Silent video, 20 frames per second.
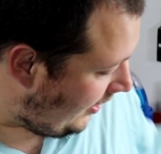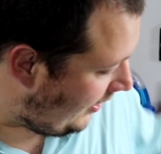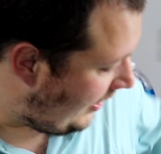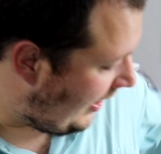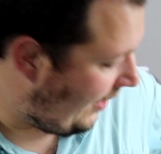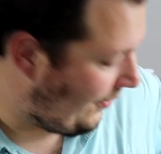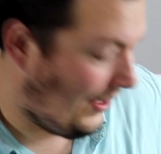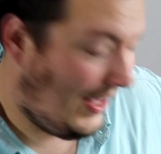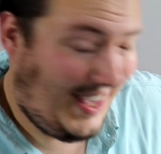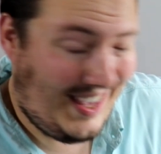
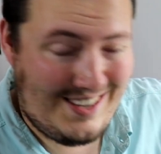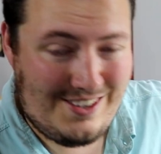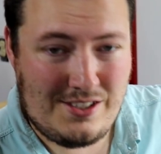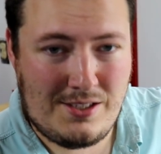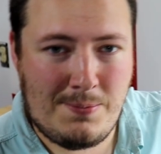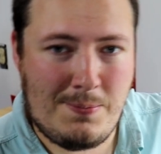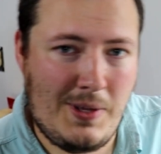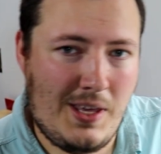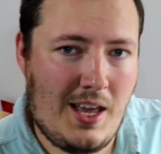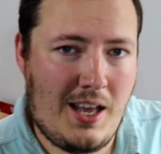Now it can't
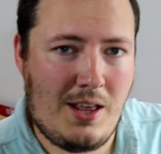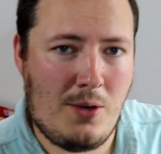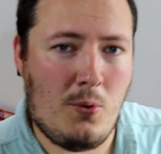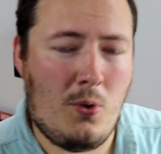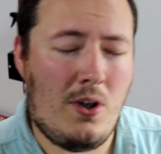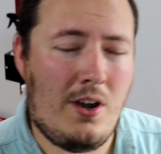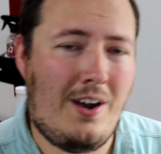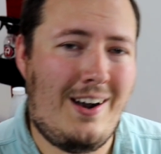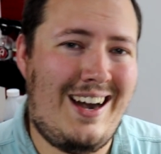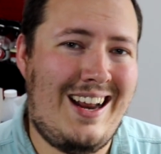just be any
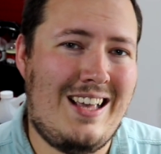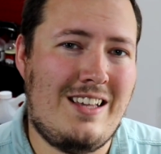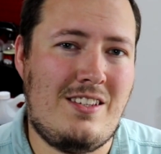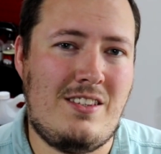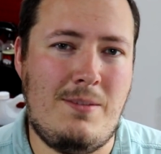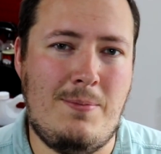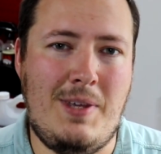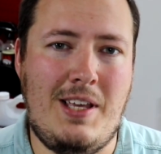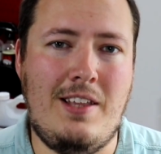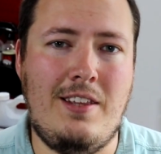water, it has
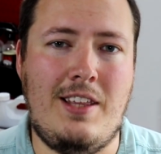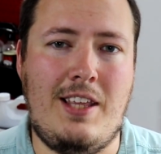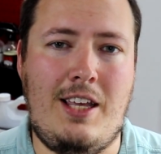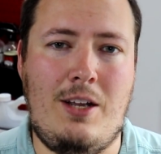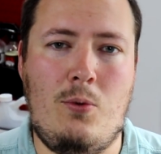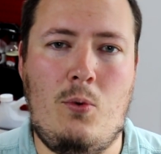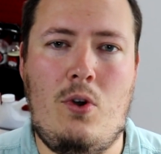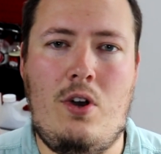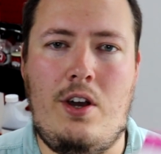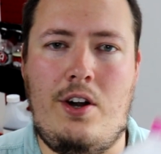to be
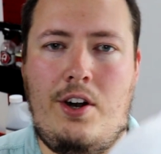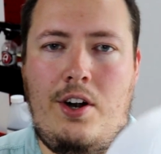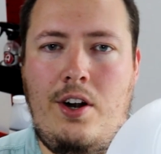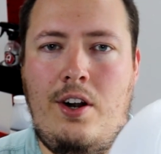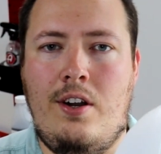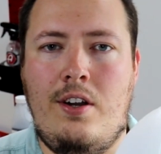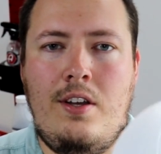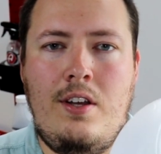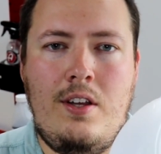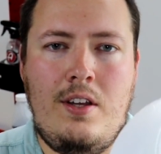clean
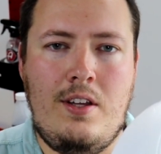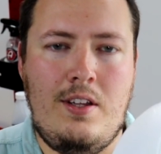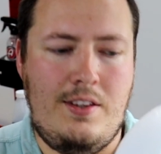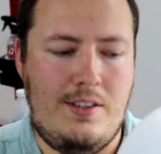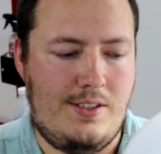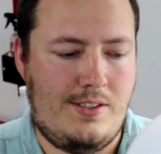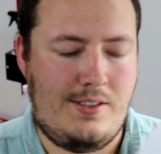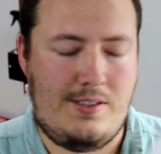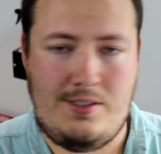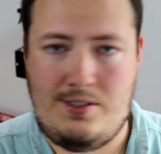water.
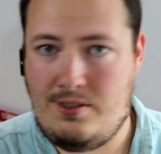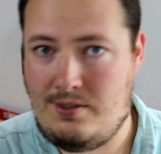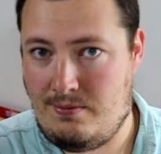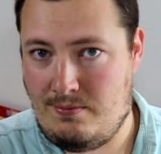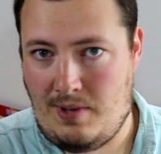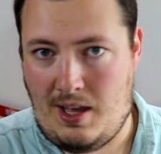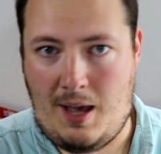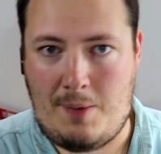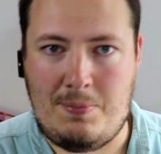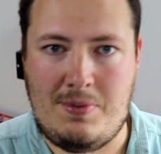
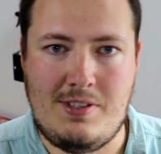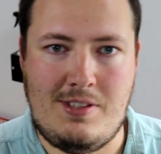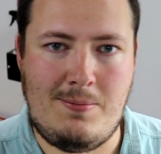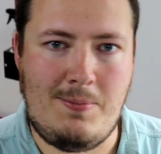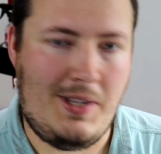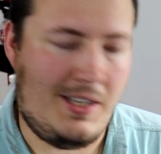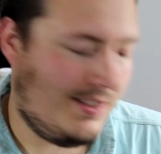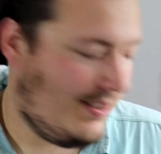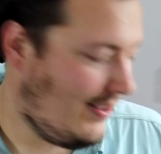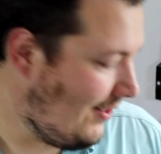This happens to
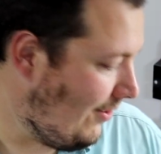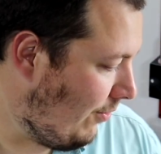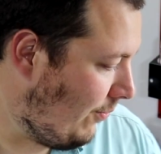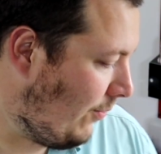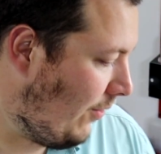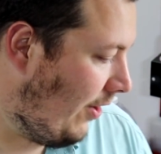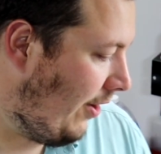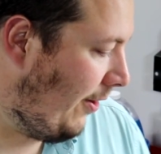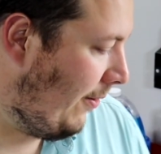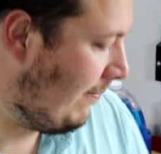be distilled
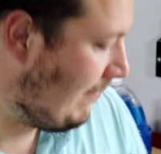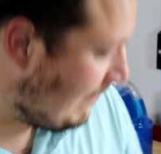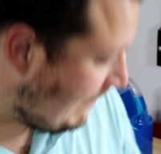water.